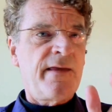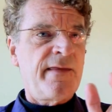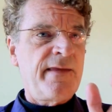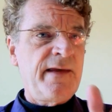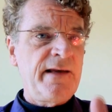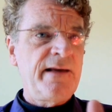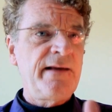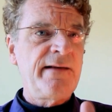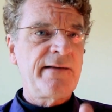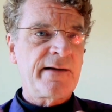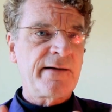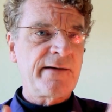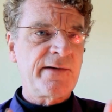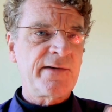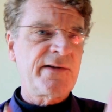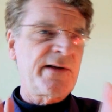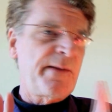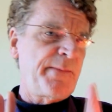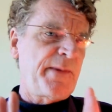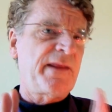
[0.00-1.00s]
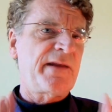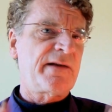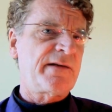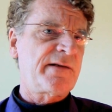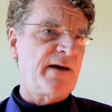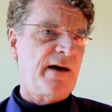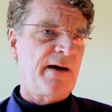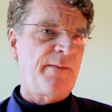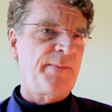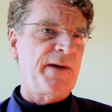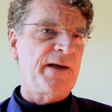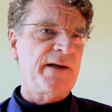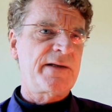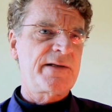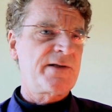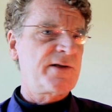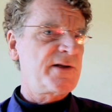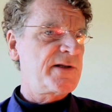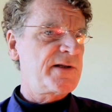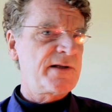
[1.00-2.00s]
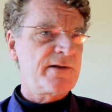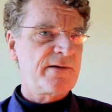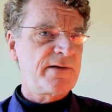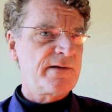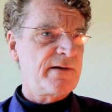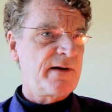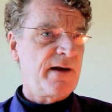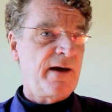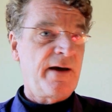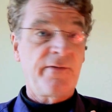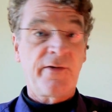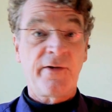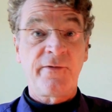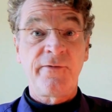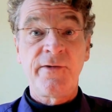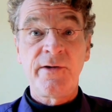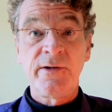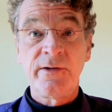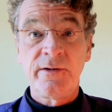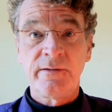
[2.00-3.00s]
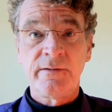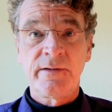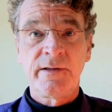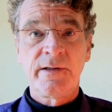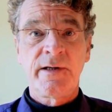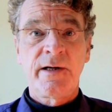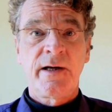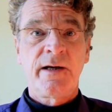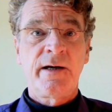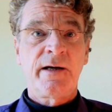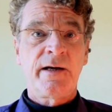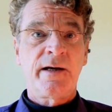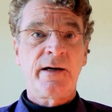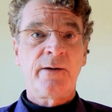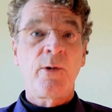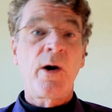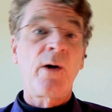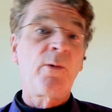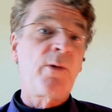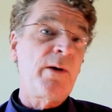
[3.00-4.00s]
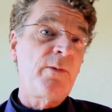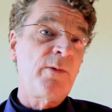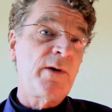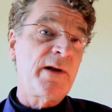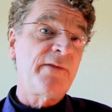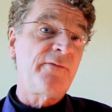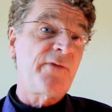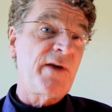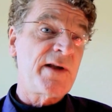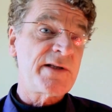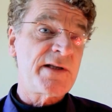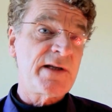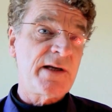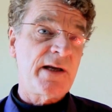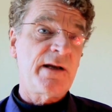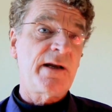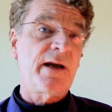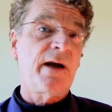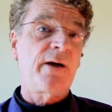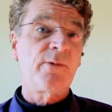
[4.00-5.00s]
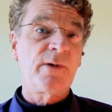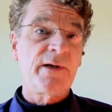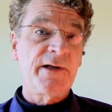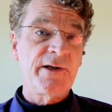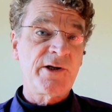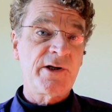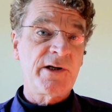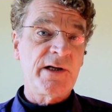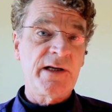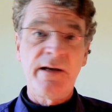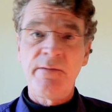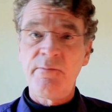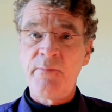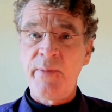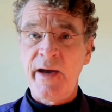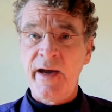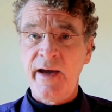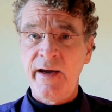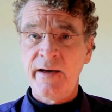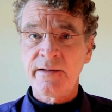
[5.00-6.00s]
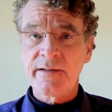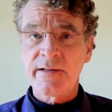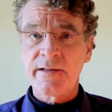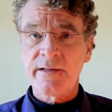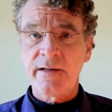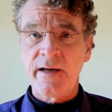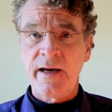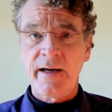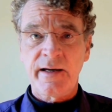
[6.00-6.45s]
These are some of the topics, just of a few, where we will investigate how religion impacts